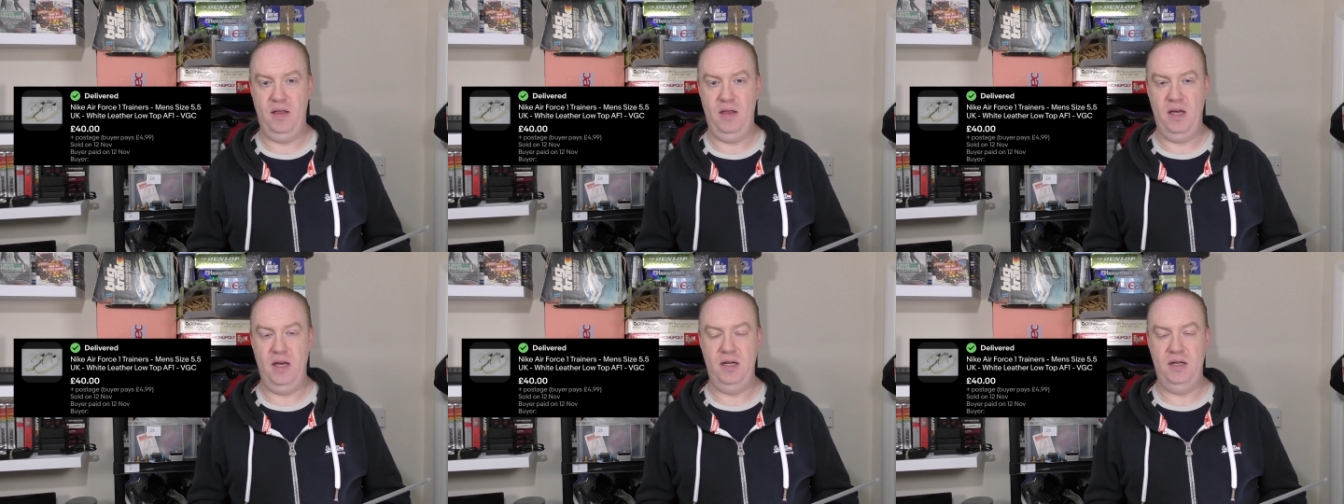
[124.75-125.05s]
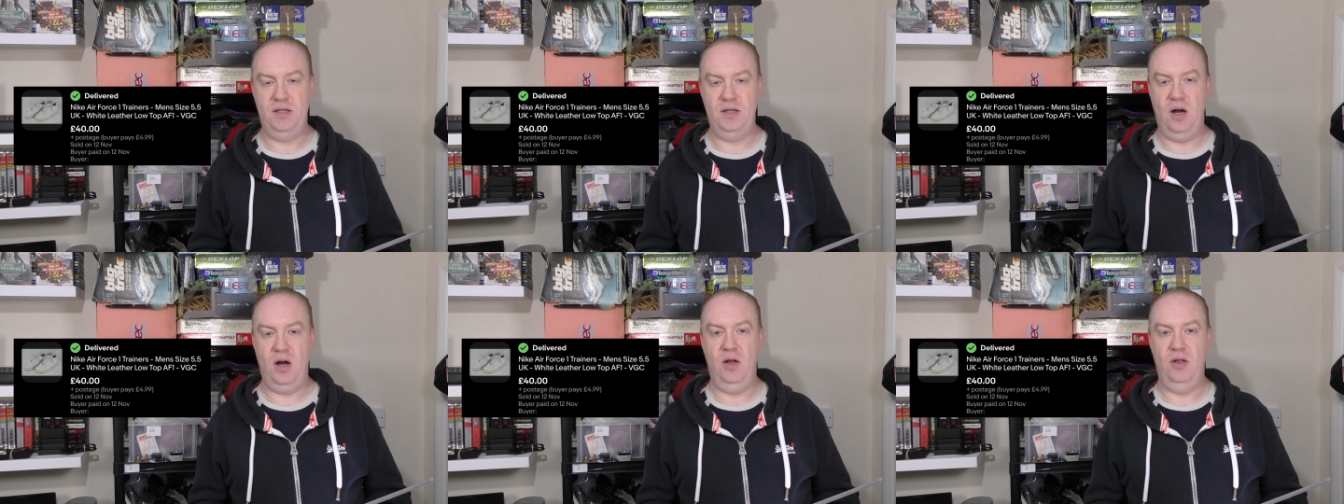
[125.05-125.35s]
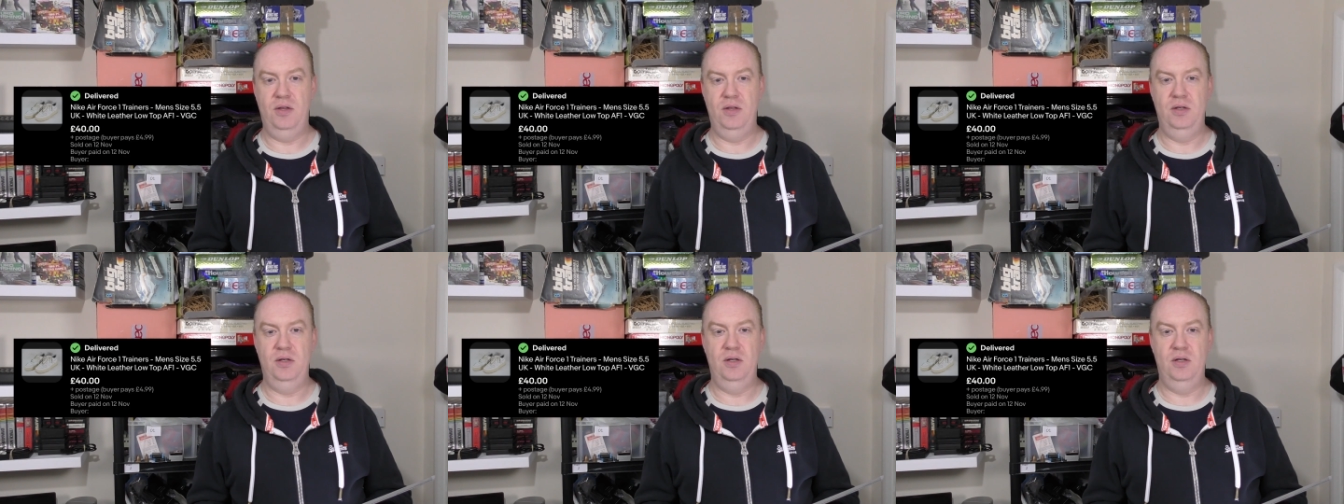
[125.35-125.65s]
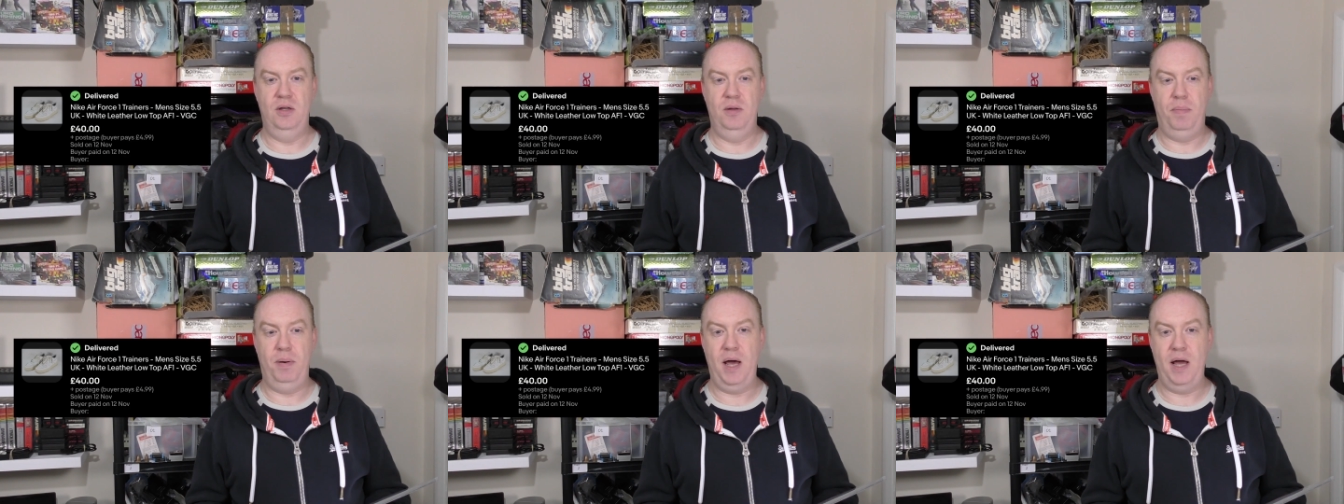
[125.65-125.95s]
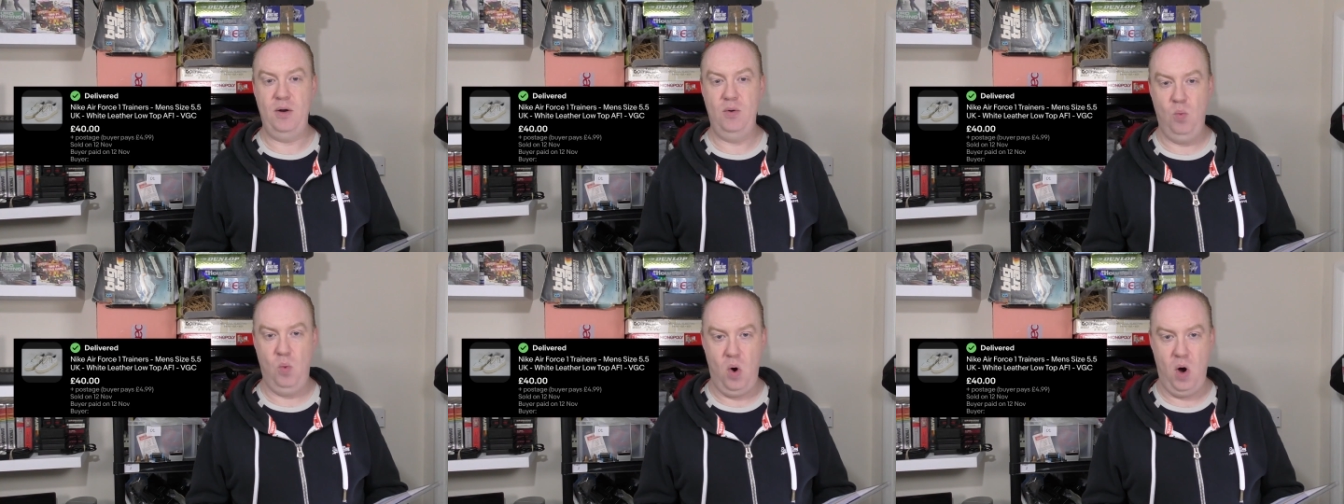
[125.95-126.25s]
These are the
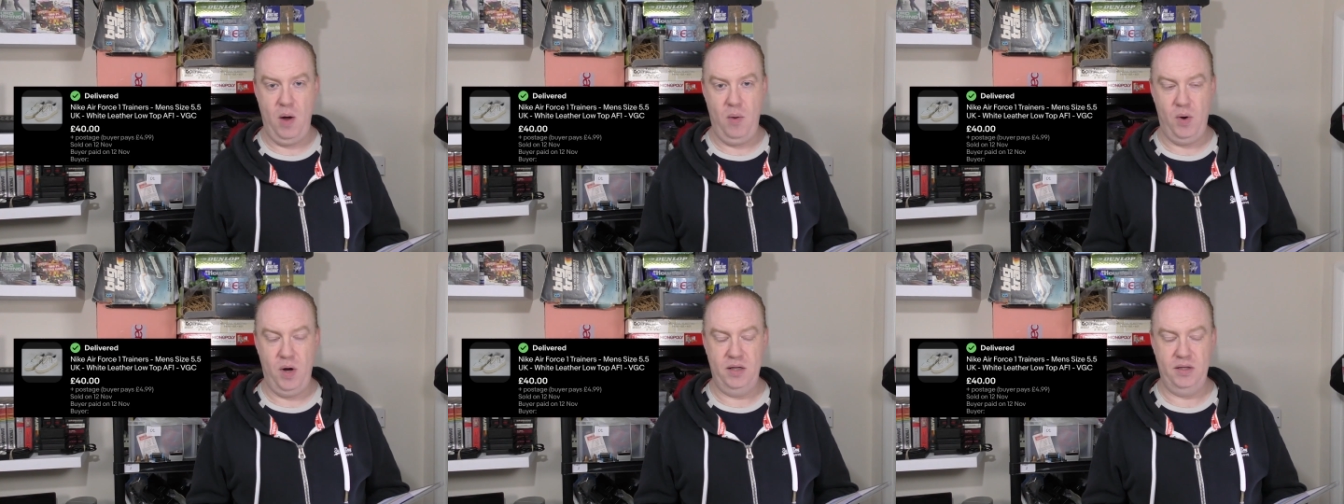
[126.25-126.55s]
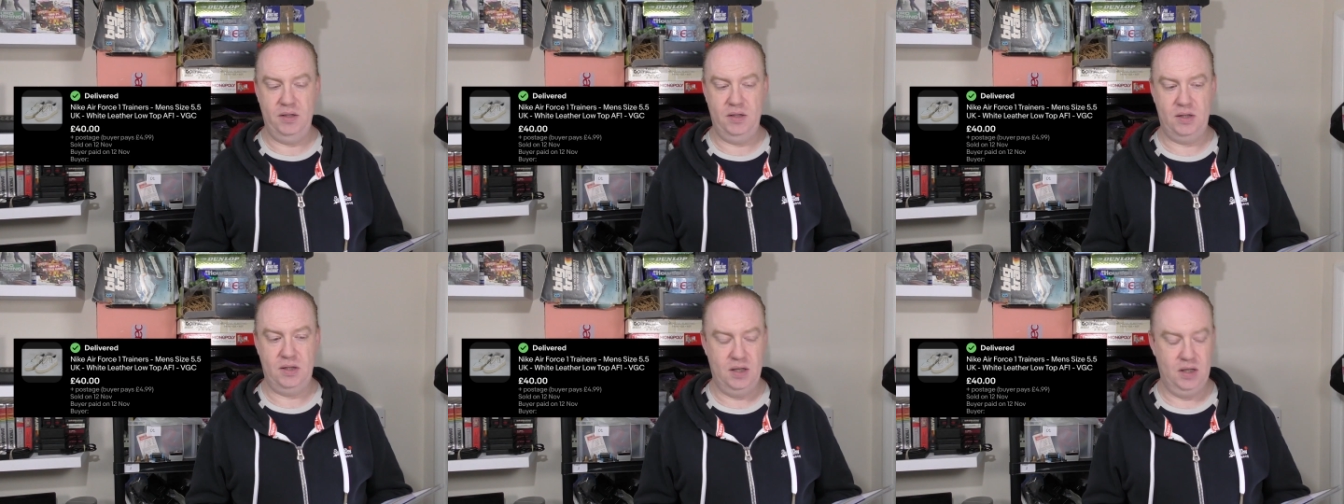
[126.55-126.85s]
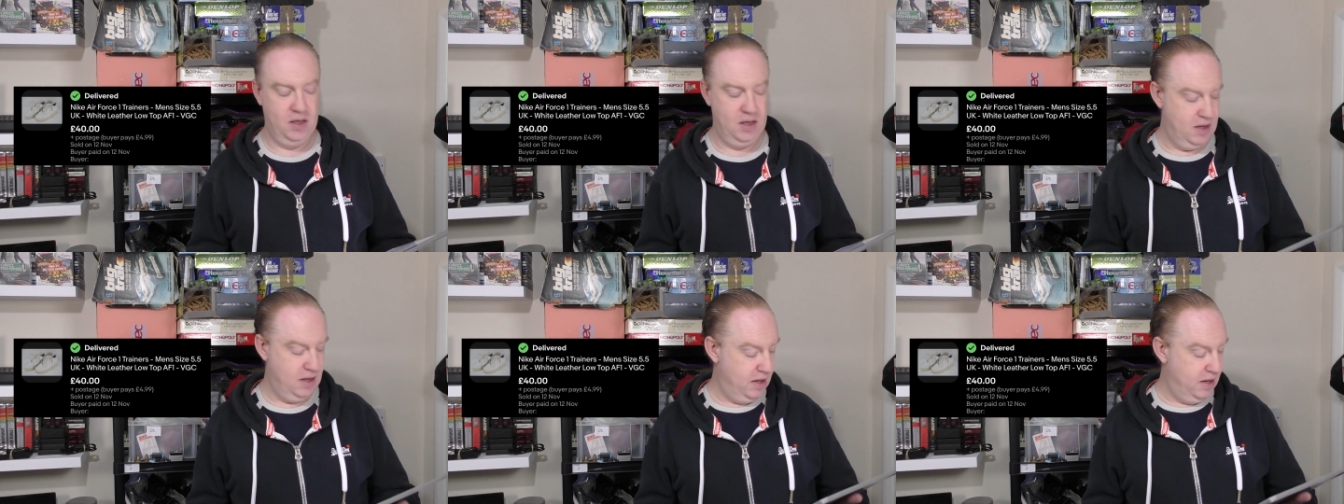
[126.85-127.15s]
plain white ones.